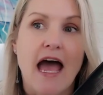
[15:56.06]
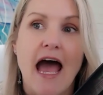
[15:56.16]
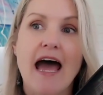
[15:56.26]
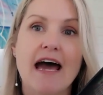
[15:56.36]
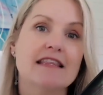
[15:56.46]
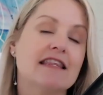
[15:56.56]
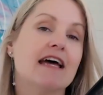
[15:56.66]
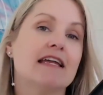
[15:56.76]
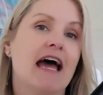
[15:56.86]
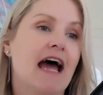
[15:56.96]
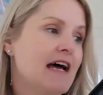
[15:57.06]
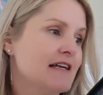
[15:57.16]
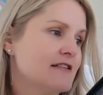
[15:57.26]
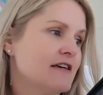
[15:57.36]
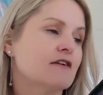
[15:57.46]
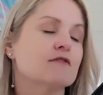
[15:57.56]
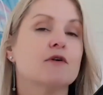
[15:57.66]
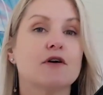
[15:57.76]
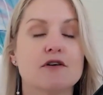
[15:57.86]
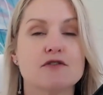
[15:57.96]
And then as it
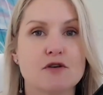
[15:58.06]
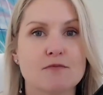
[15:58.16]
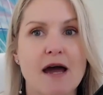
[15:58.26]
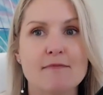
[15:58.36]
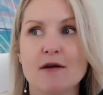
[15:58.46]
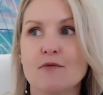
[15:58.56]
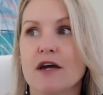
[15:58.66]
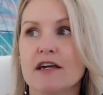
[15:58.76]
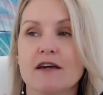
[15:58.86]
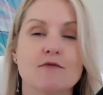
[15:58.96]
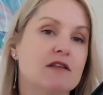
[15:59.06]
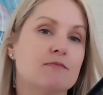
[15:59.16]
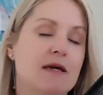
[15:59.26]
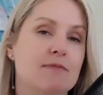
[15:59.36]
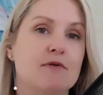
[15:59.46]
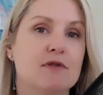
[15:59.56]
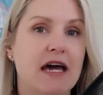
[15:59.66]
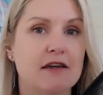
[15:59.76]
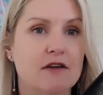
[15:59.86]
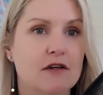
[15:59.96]
grows, you might be working with people
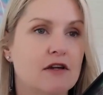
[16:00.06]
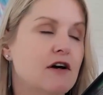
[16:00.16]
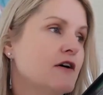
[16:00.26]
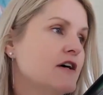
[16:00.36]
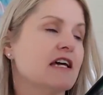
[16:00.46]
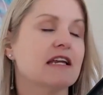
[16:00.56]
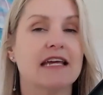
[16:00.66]
that you know that are